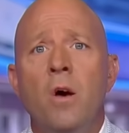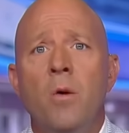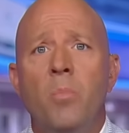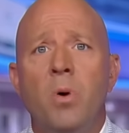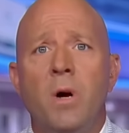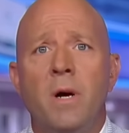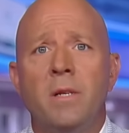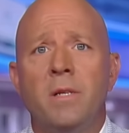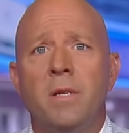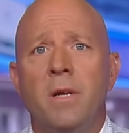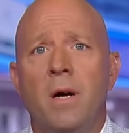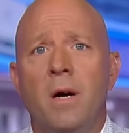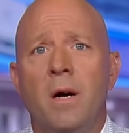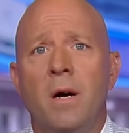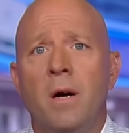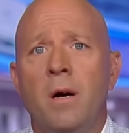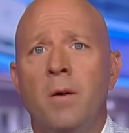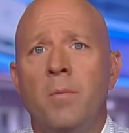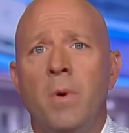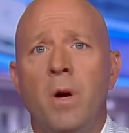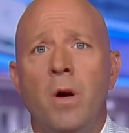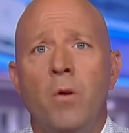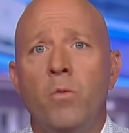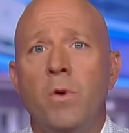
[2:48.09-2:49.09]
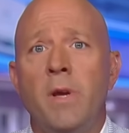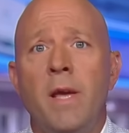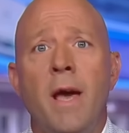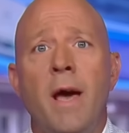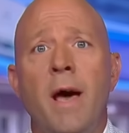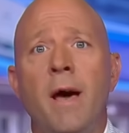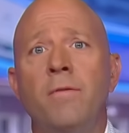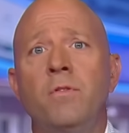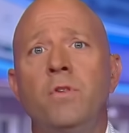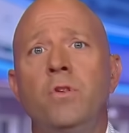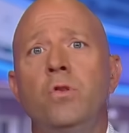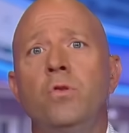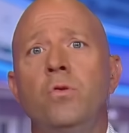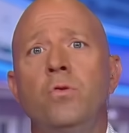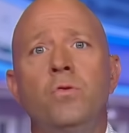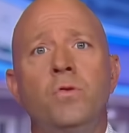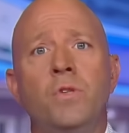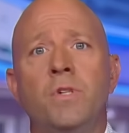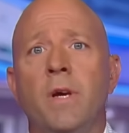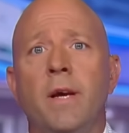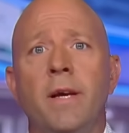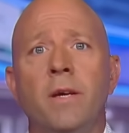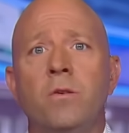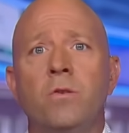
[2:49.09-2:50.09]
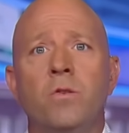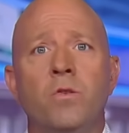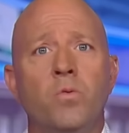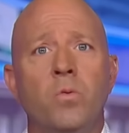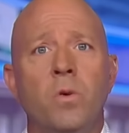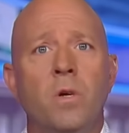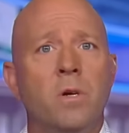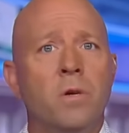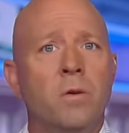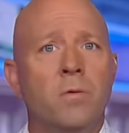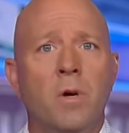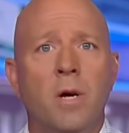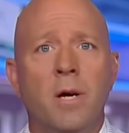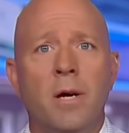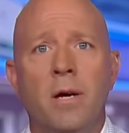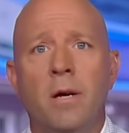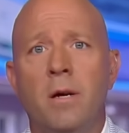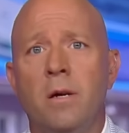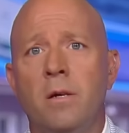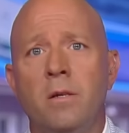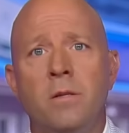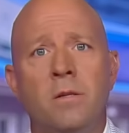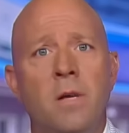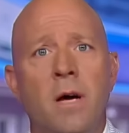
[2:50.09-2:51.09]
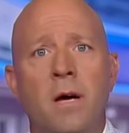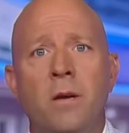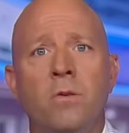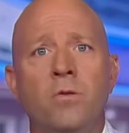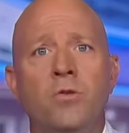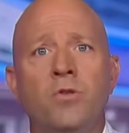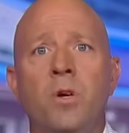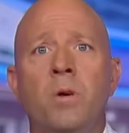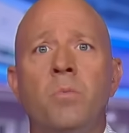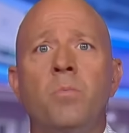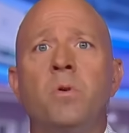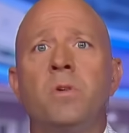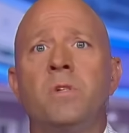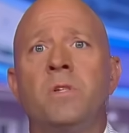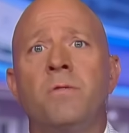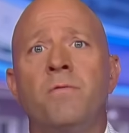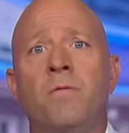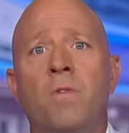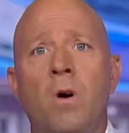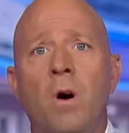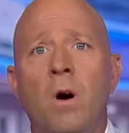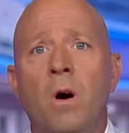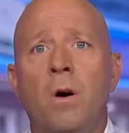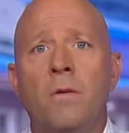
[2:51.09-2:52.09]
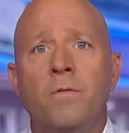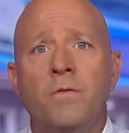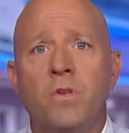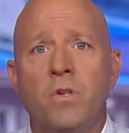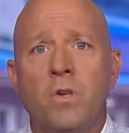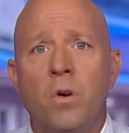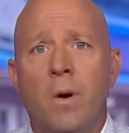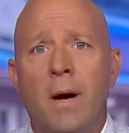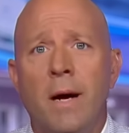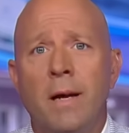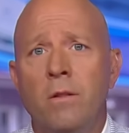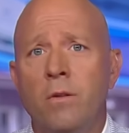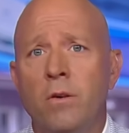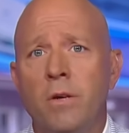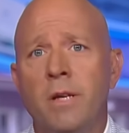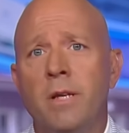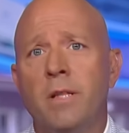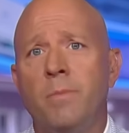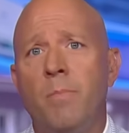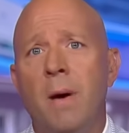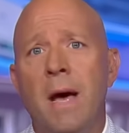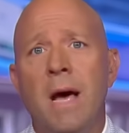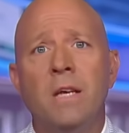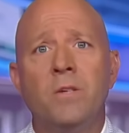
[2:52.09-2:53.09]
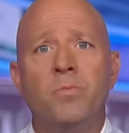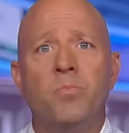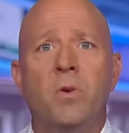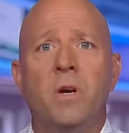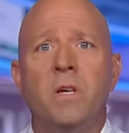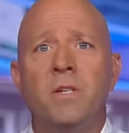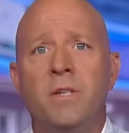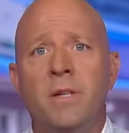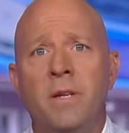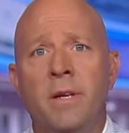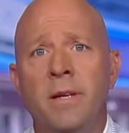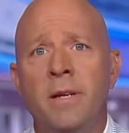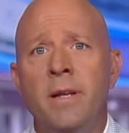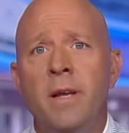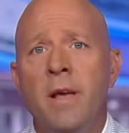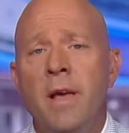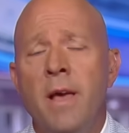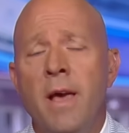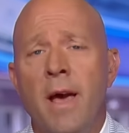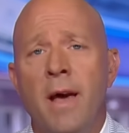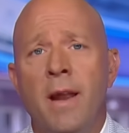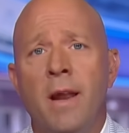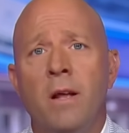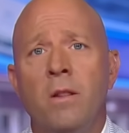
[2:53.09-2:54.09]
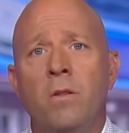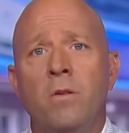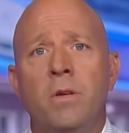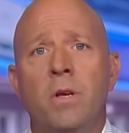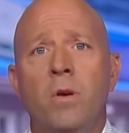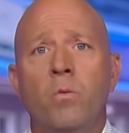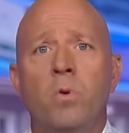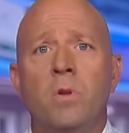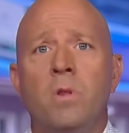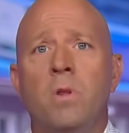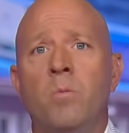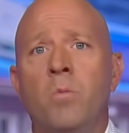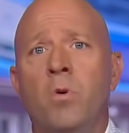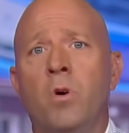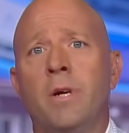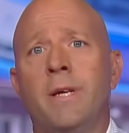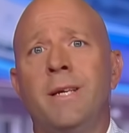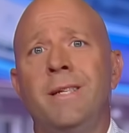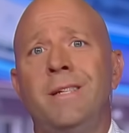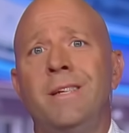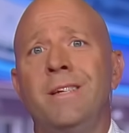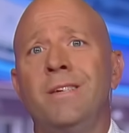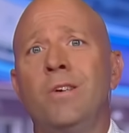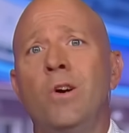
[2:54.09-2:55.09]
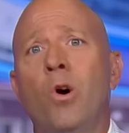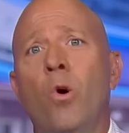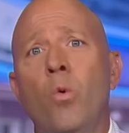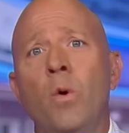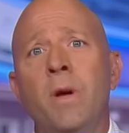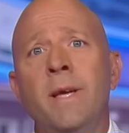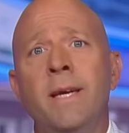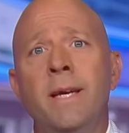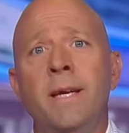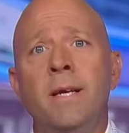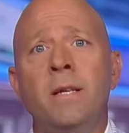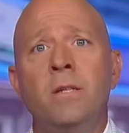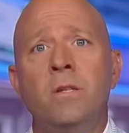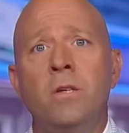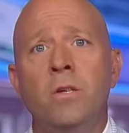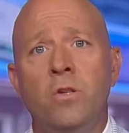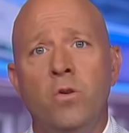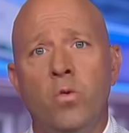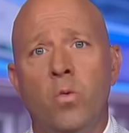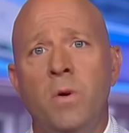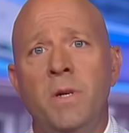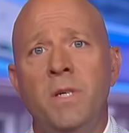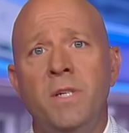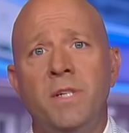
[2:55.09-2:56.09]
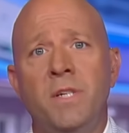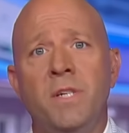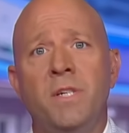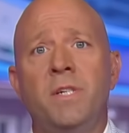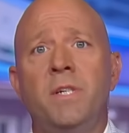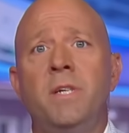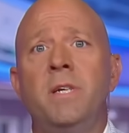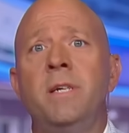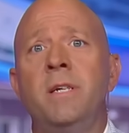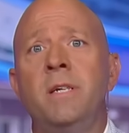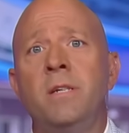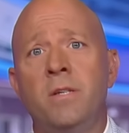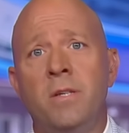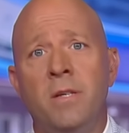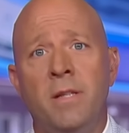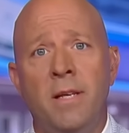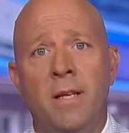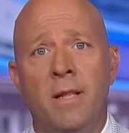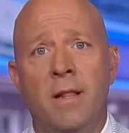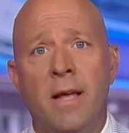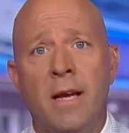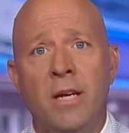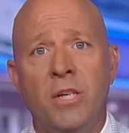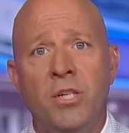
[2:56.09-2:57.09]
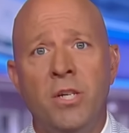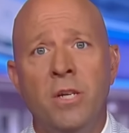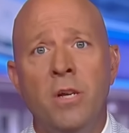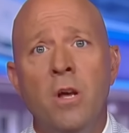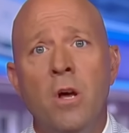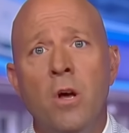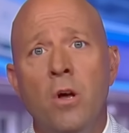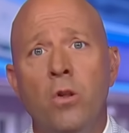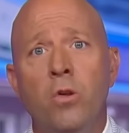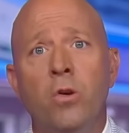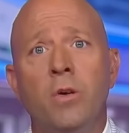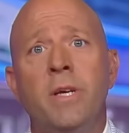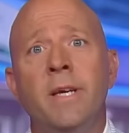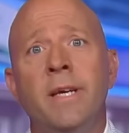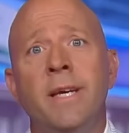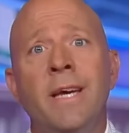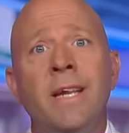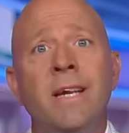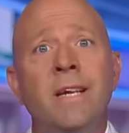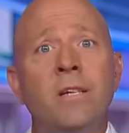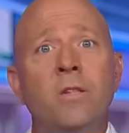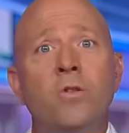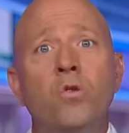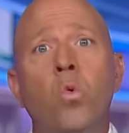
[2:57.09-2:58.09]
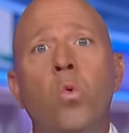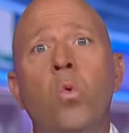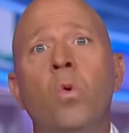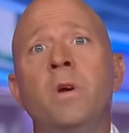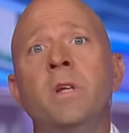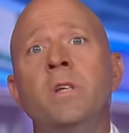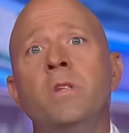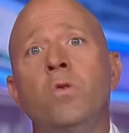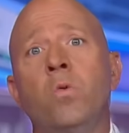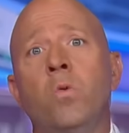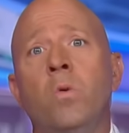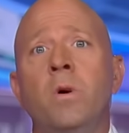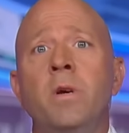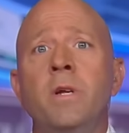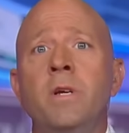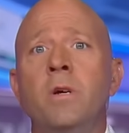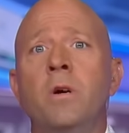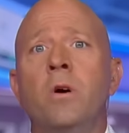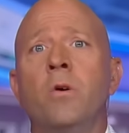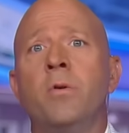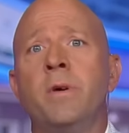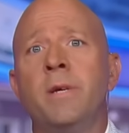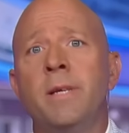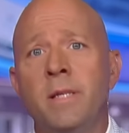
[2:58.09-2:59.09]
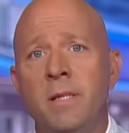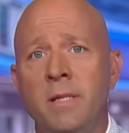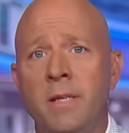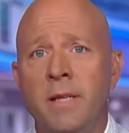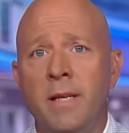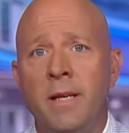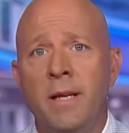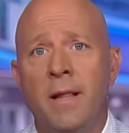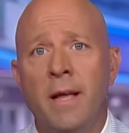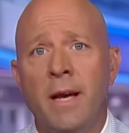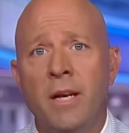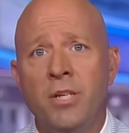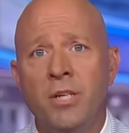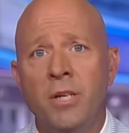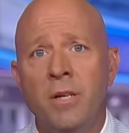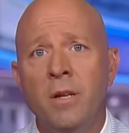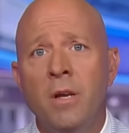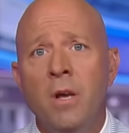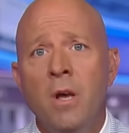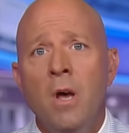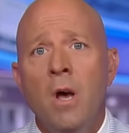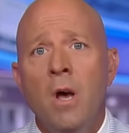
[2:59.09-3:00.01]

But we have two cycles where Donald Trump was involved. So I look at past precedent, and I look at what the market did going into 2016 into the election, looking at it 2020 going into the election.